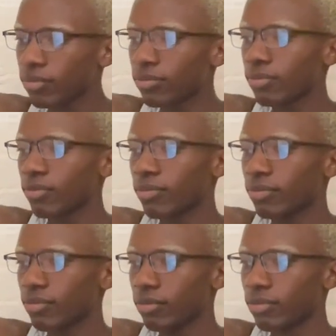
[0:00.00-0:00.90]

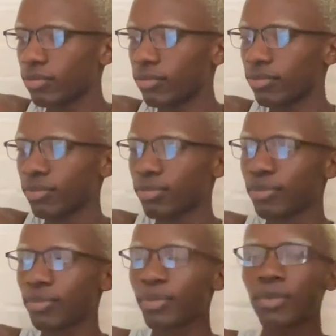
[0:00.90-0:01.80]

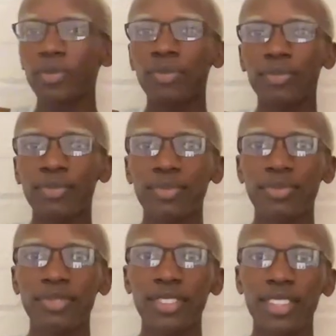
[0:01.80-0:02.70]

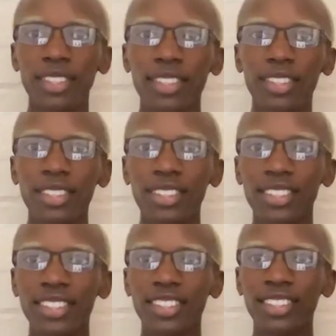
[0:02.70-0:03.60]

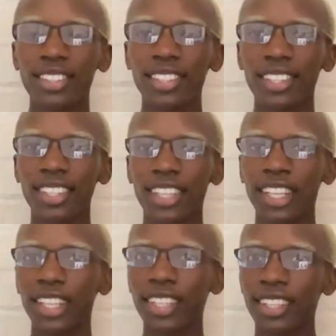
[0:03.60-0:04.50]

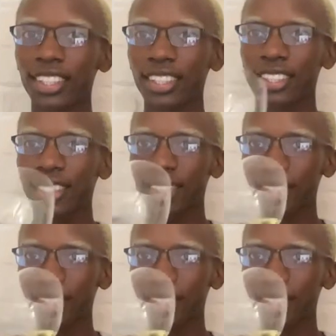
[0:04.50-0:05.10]
(not speaking)